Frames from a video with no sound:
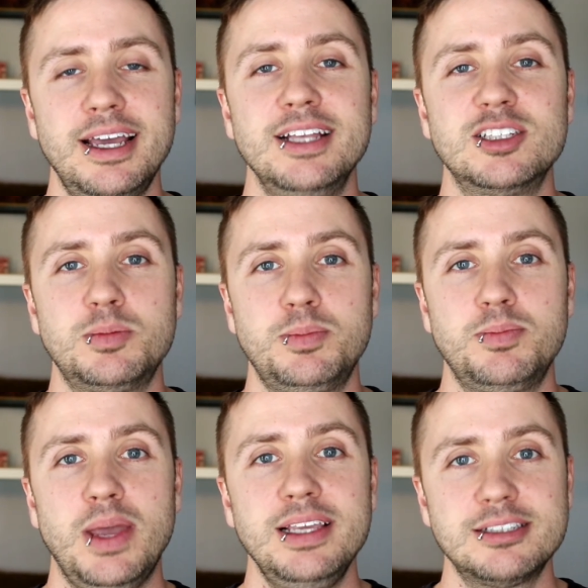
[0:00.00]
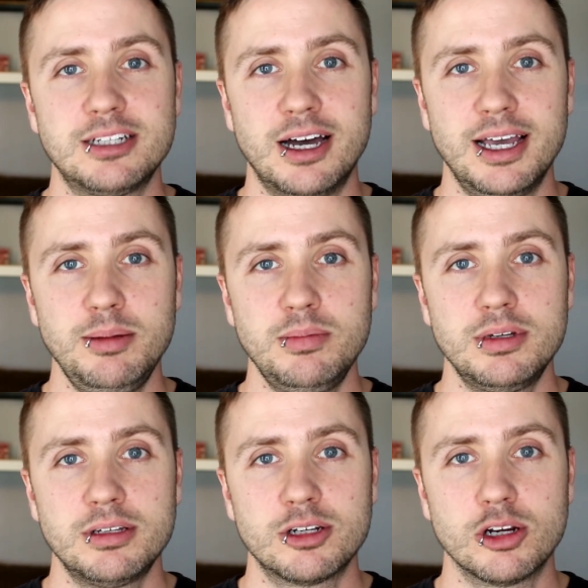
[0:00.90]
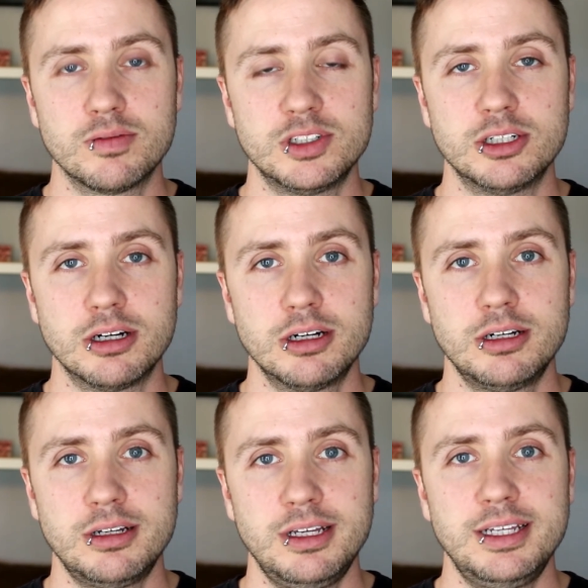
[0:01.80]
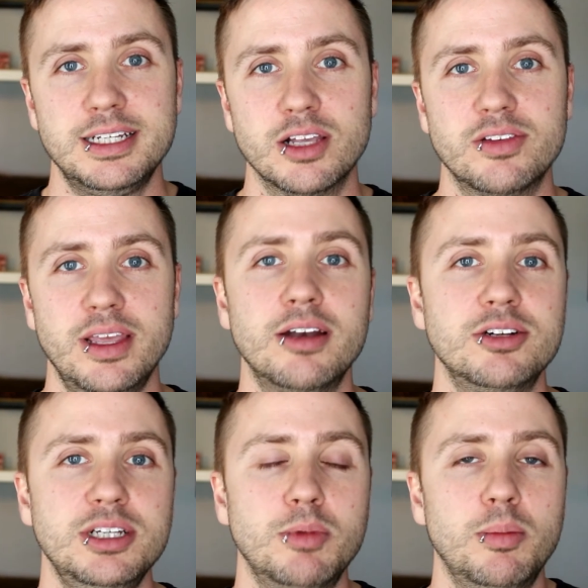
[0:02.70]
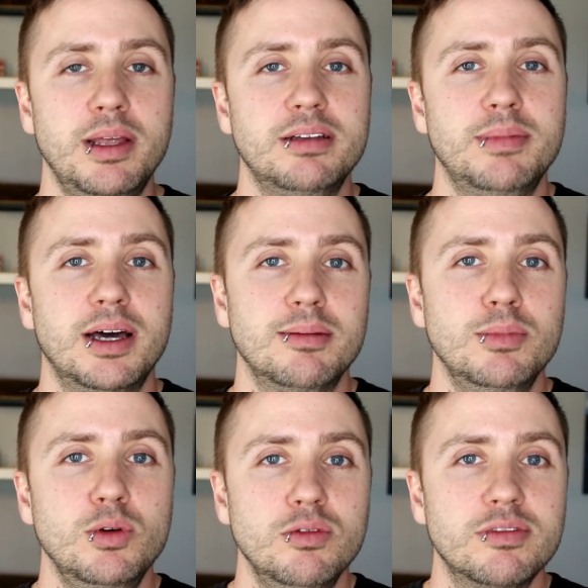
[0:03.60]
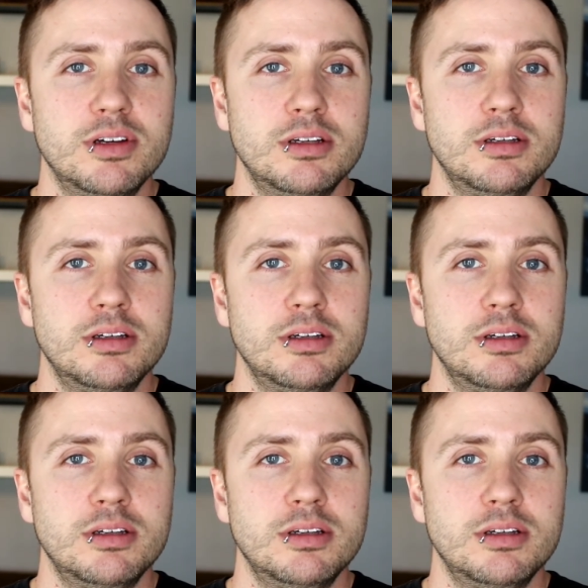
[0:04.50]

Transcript: and space-time, curvature, tells energy momentum how to move.